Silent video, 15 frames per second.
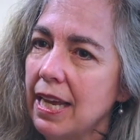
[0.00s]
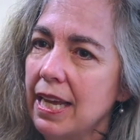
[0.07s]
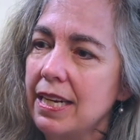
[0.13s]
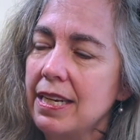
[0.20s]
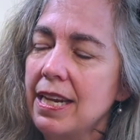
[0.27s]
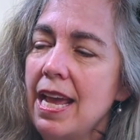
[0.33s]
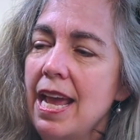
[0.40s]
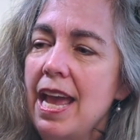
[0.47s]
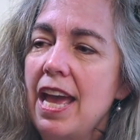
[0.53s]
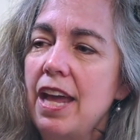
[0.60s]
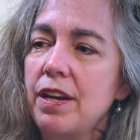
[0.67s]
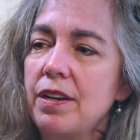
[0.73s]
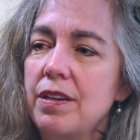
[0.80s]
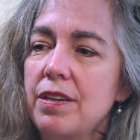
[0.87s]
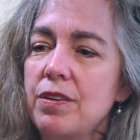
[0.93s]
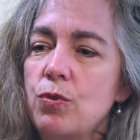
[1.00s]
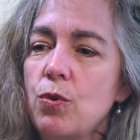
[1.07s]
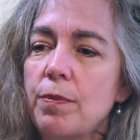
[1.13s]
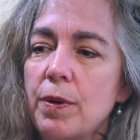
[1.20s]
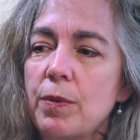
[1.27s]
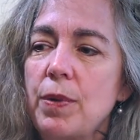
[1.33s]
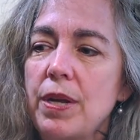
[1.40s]
And and
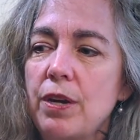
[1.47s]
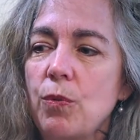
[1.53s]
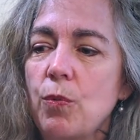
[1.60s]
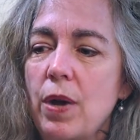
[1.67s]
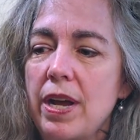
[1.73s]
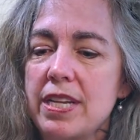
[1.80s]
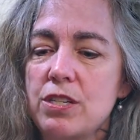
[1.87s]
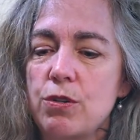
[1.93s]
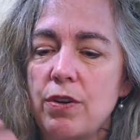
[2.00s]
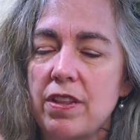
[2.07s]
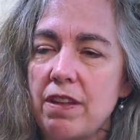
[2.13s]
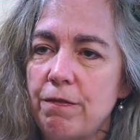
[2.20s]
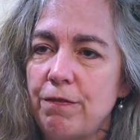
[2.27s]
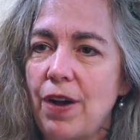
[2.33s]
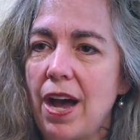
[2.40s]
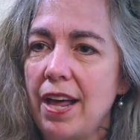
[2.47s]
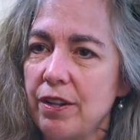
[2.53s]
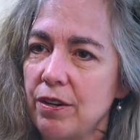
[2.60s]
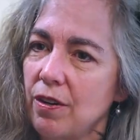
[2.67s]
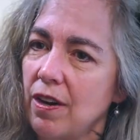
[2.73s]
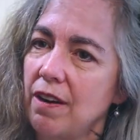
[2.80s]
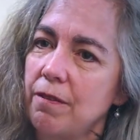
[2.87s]
Norbert Wiener was sort of the
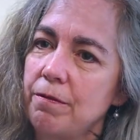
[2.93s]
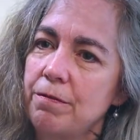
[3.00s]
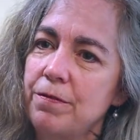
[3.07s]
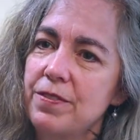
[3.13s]
father of